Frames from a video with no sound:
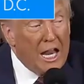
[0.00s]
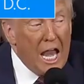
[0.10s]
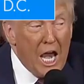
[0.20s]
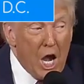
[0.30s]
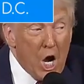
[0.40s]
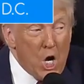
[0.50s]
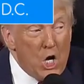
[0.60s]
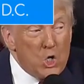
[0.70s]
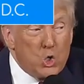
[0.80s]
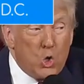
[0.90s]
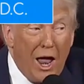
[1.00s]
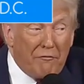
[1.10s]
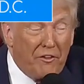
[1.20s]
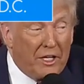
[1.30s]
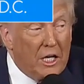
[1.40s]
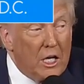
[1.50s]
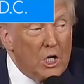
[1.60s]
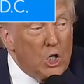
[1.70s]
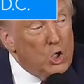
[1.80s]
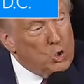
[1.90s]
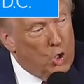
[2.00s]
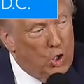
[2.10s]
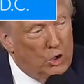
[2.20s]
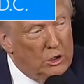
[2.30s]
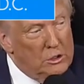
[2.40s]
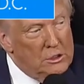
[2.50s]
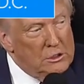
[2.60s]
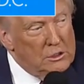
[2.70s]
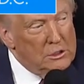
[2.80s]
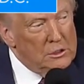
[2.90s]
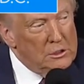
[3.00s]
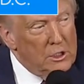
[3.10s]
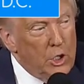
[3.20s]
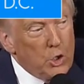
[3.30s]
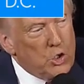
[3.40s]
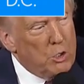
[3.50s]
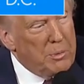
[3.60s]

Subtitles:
an air traffic controller, you should